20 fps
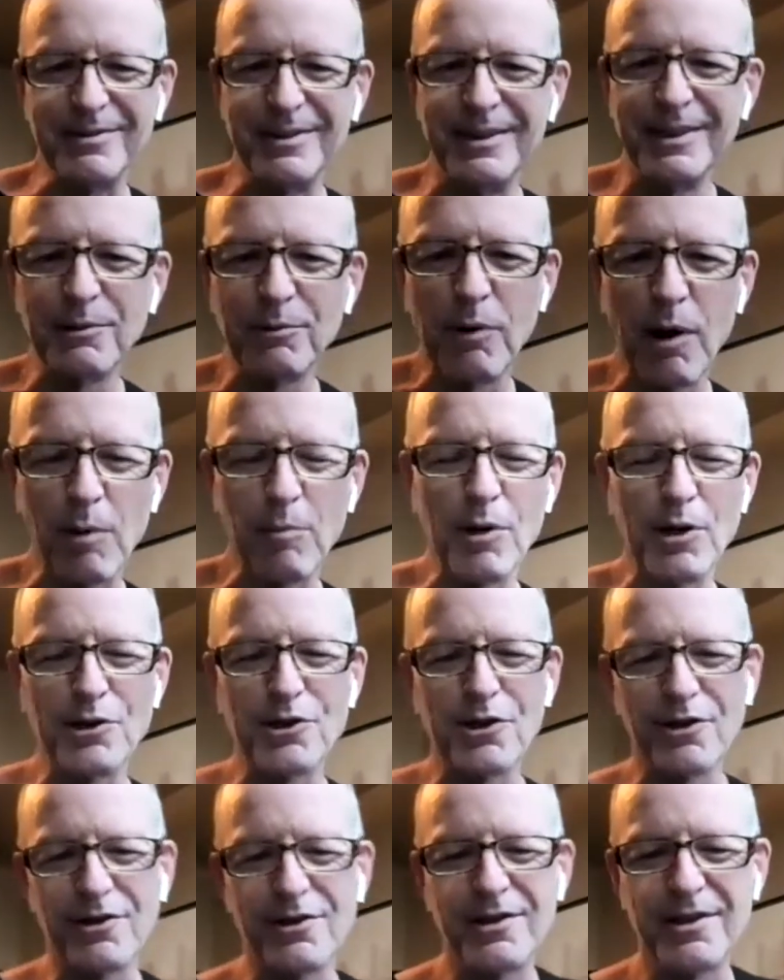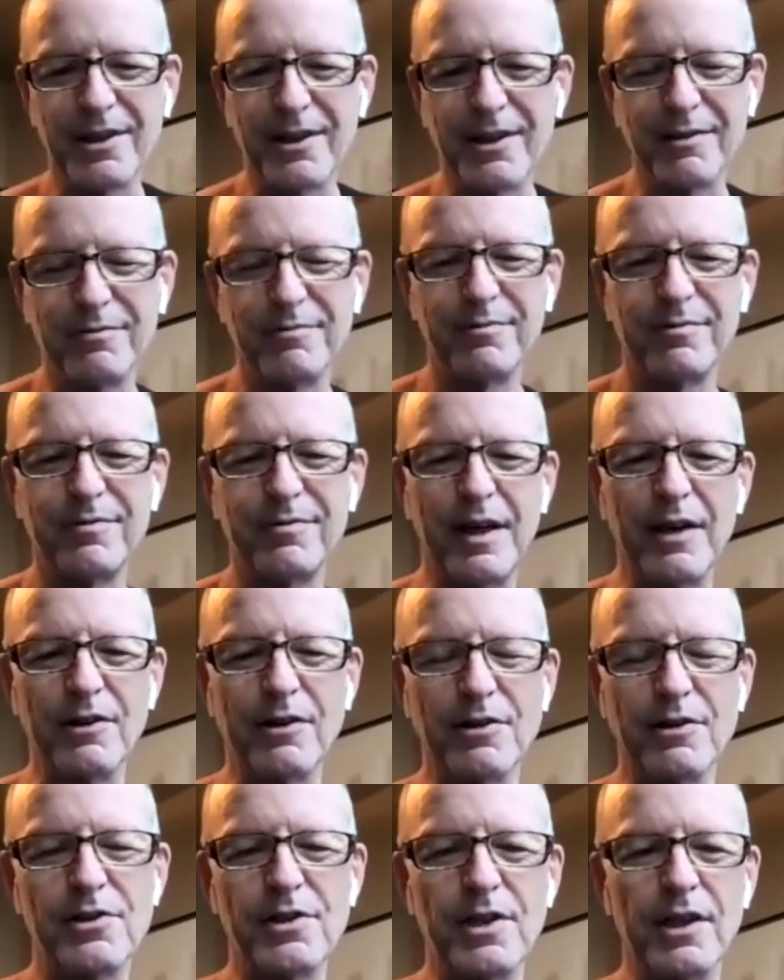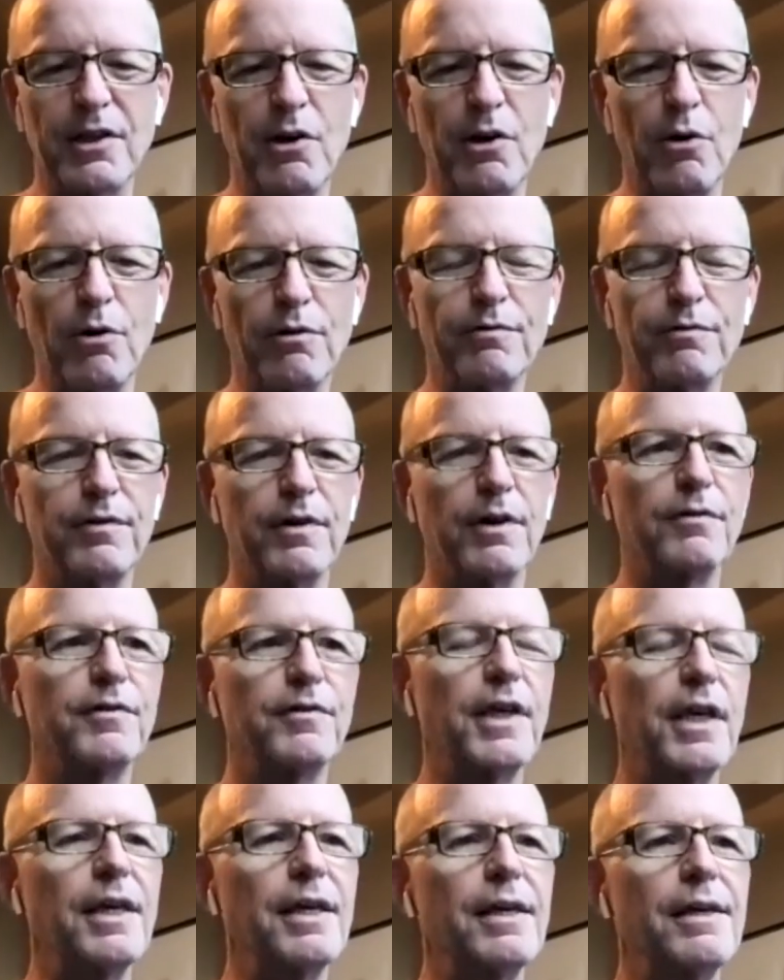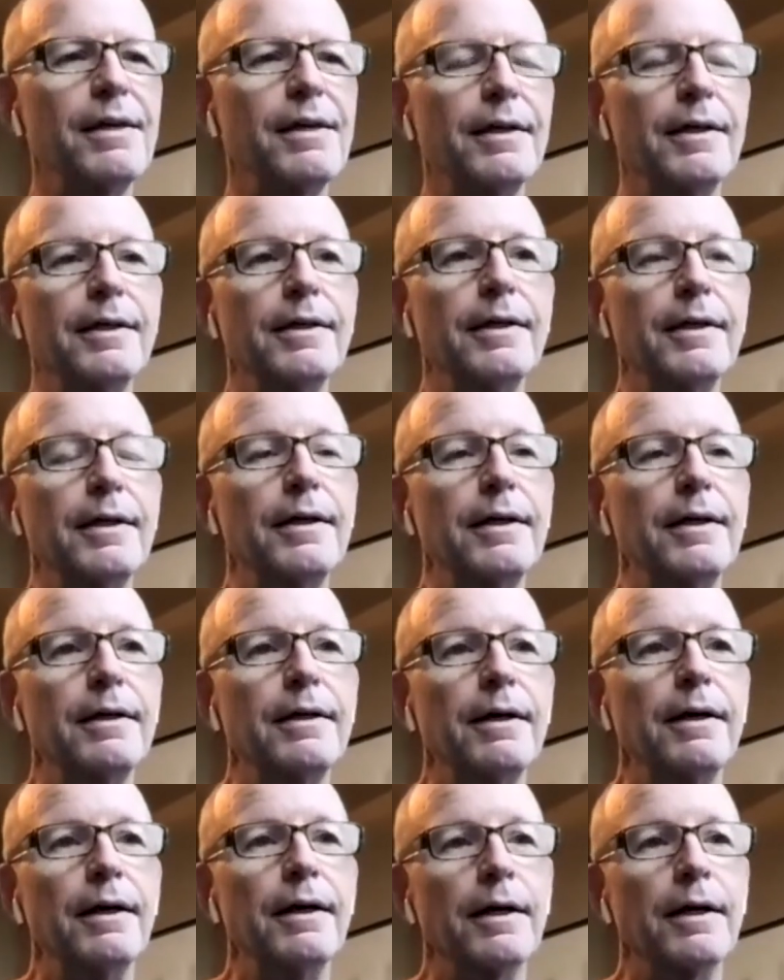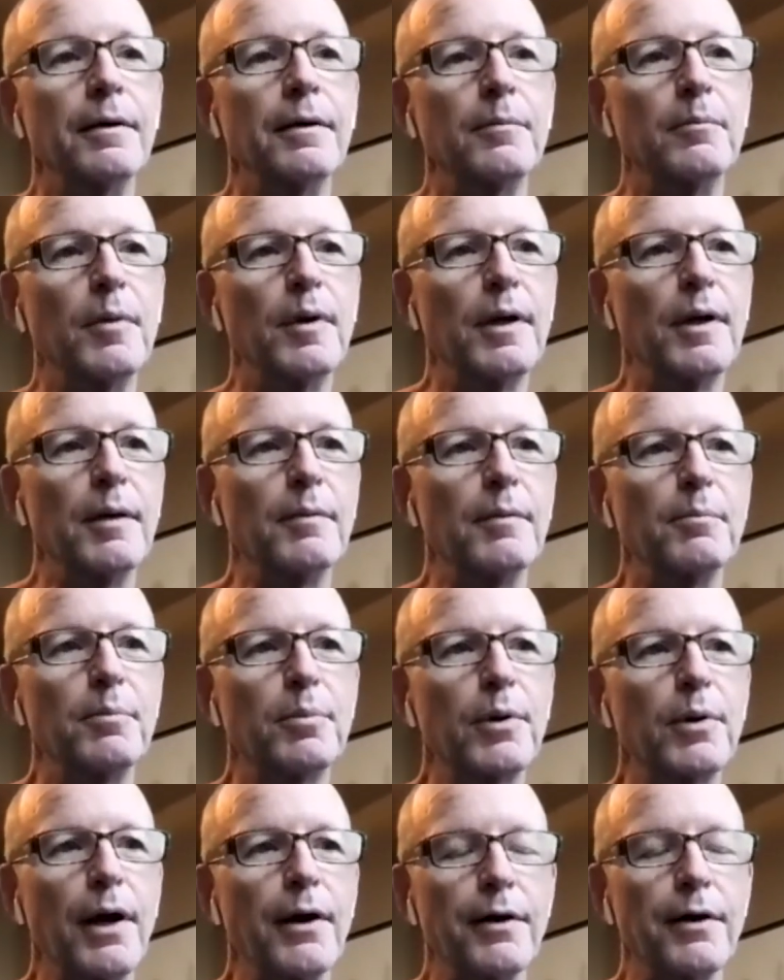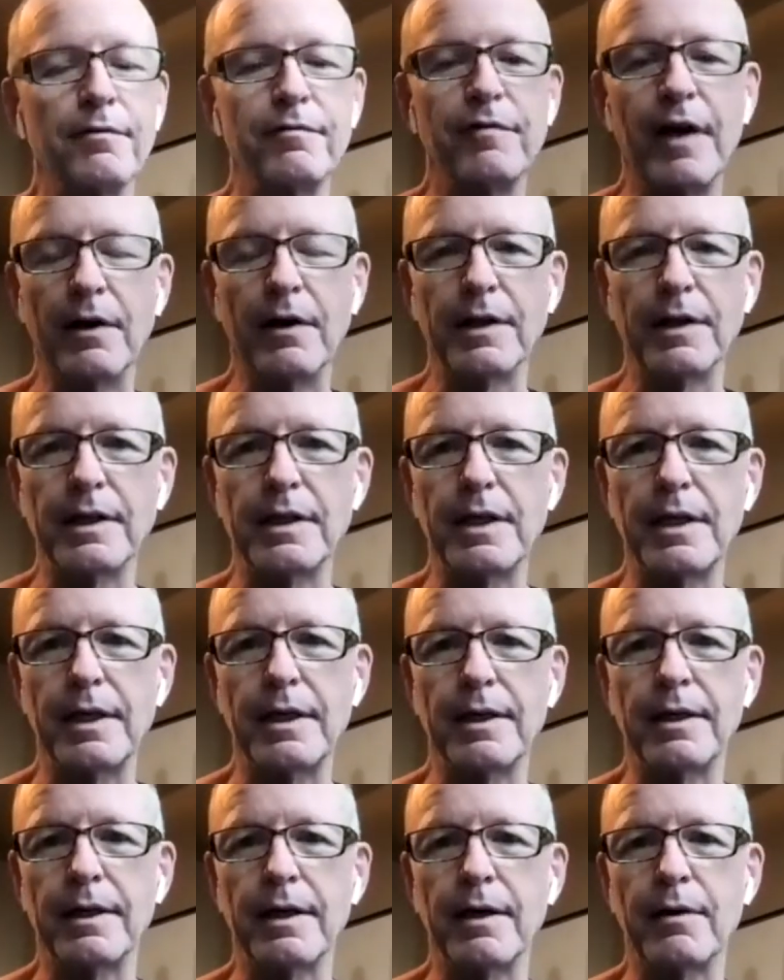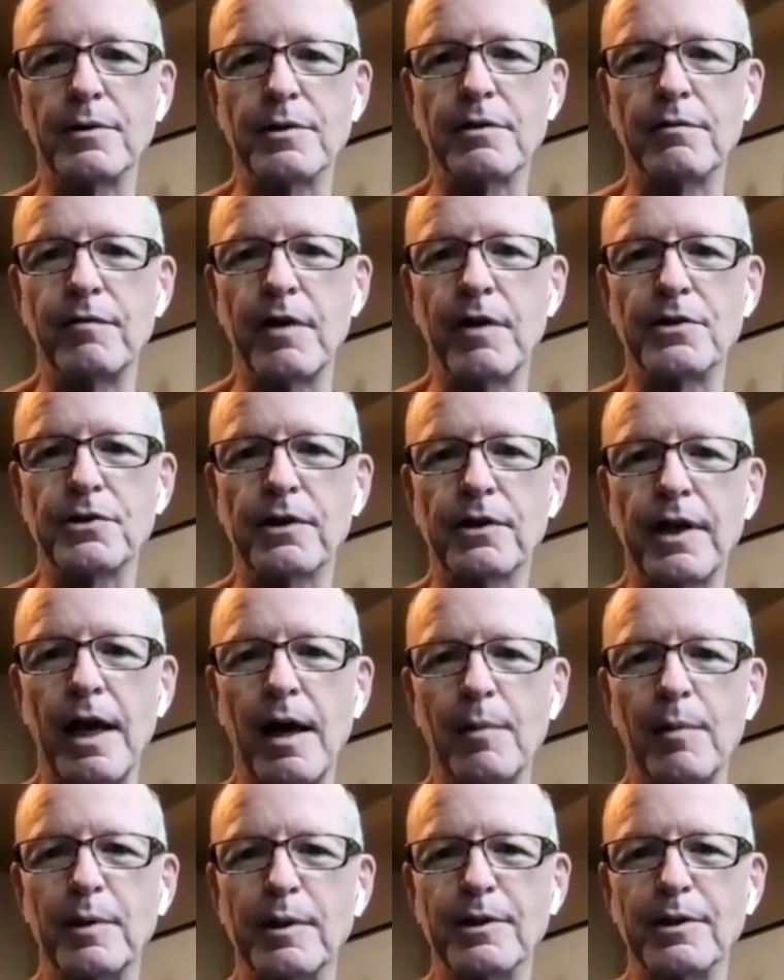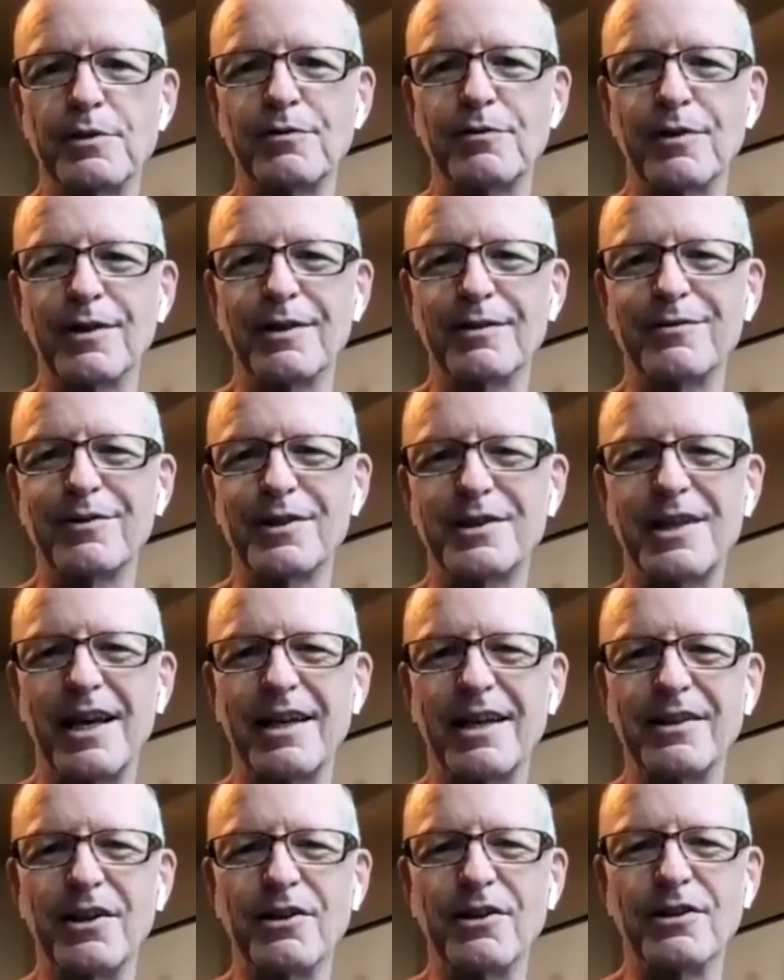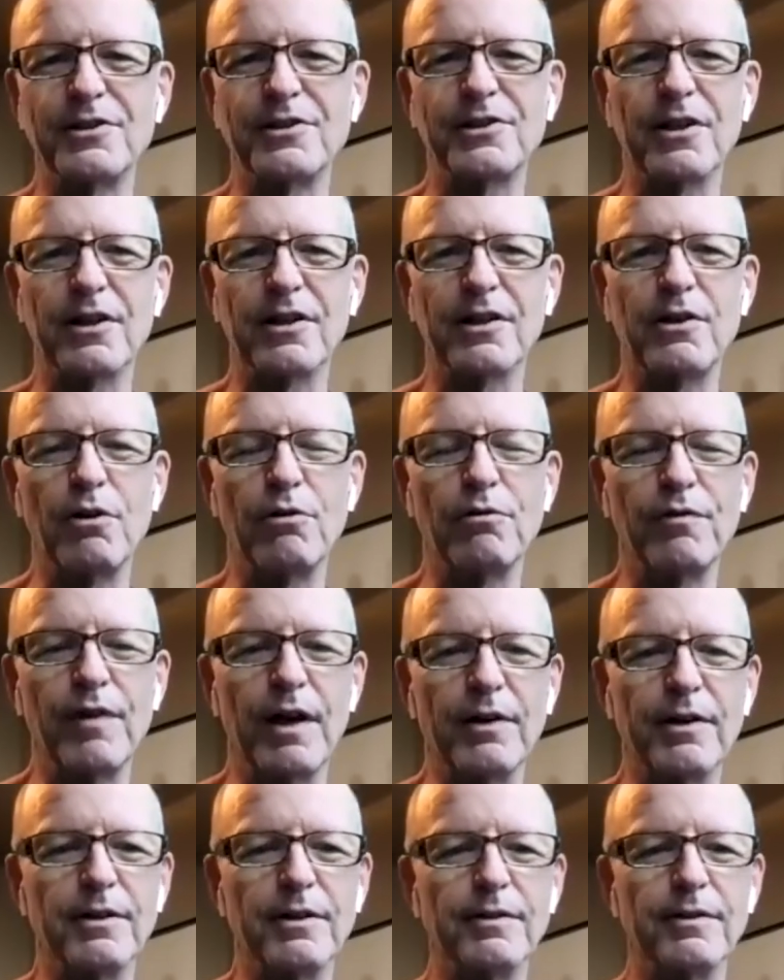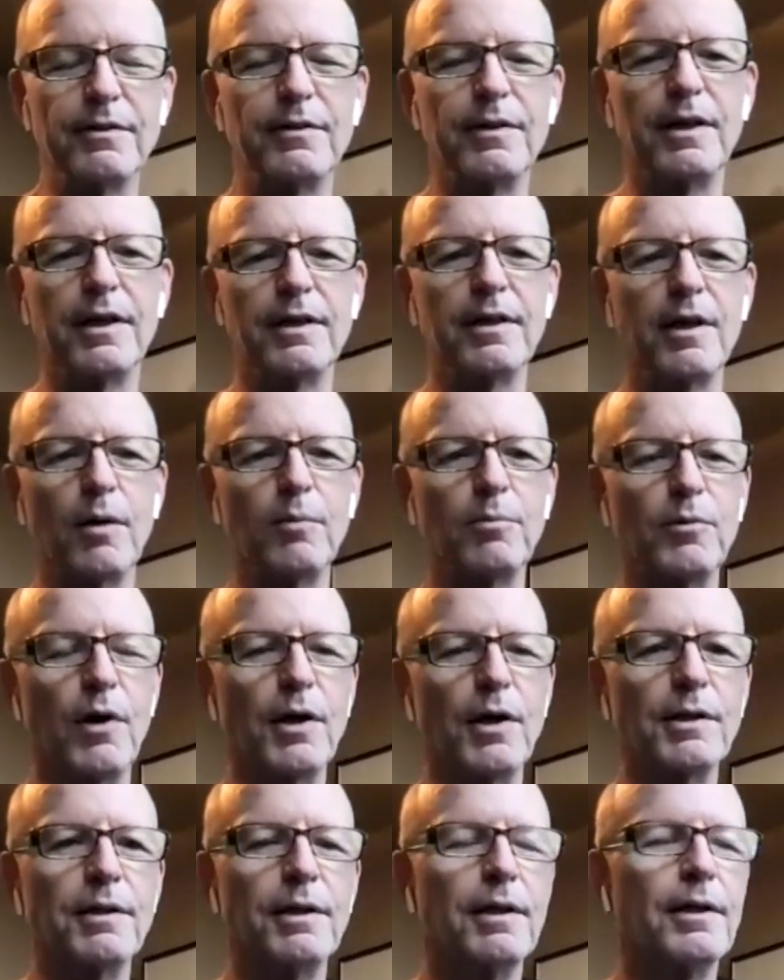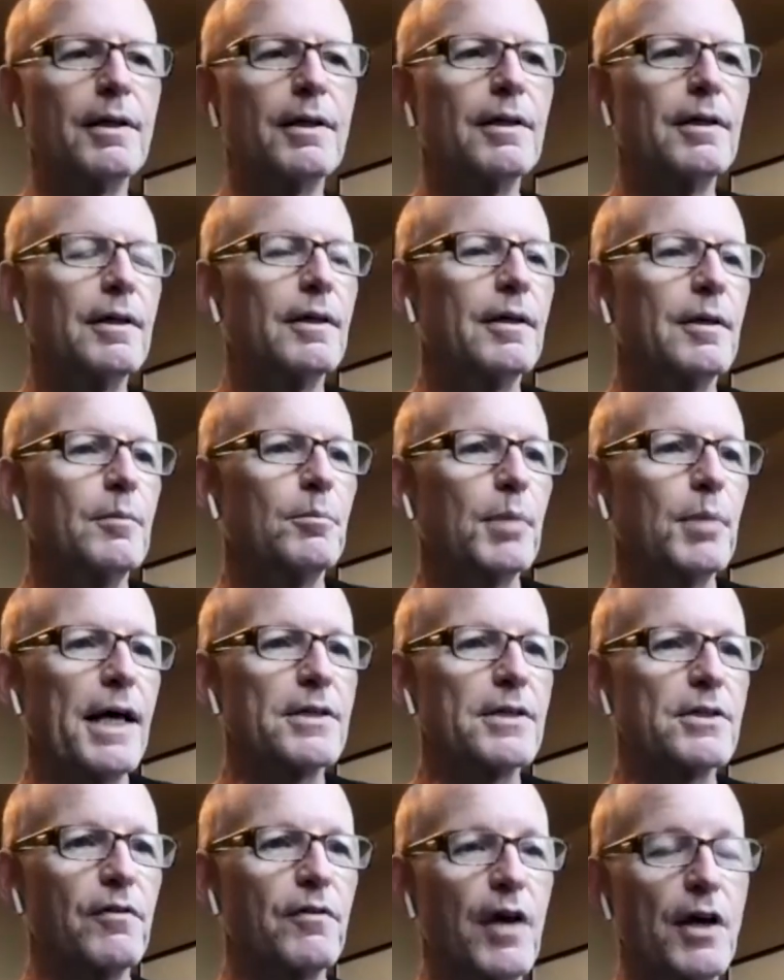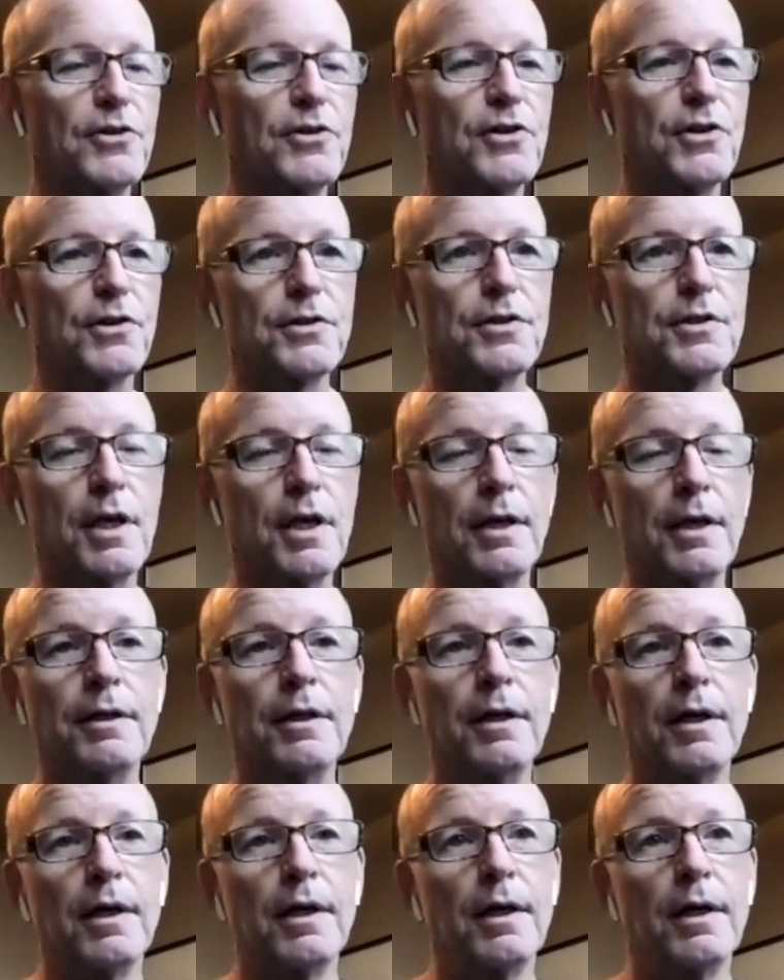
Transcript: Rob Richards, founder and CEO of Key. And prior to founding Key, I was a venture capitalist for 10 years, co-founded and helped run Plaza Ventures. And